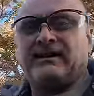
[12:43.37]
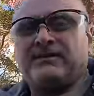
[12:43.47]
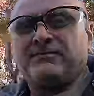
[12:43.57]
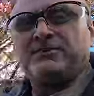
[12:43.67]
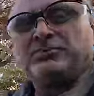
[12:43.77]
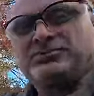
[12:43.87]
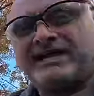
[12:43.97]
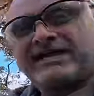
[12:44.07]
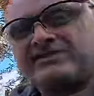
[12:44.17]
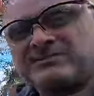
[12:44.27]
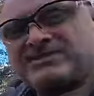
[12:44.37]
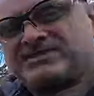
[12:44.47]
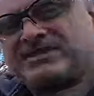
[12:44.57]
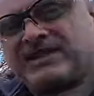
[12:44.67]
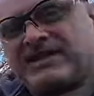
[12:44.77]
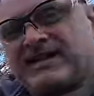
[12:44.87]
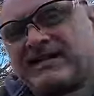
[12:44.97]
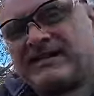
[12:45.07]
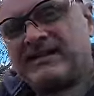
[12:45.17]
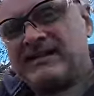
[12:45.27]
of the new Saddlemen seat I
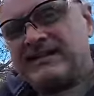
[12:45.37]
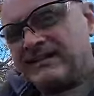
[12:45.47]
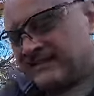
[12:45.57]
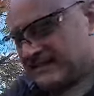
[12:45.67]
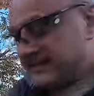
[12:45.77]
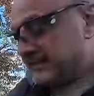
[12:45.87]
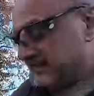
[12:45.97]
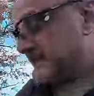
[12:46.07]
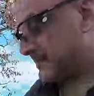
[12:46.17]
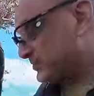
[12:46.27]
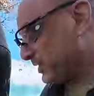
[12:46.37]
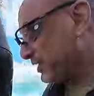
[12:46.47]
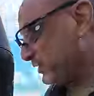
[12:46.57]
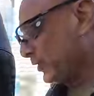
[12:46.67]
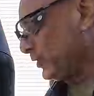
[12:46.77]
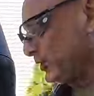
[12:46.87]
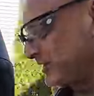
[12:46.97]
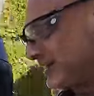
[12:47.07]
got. It's pretty cool.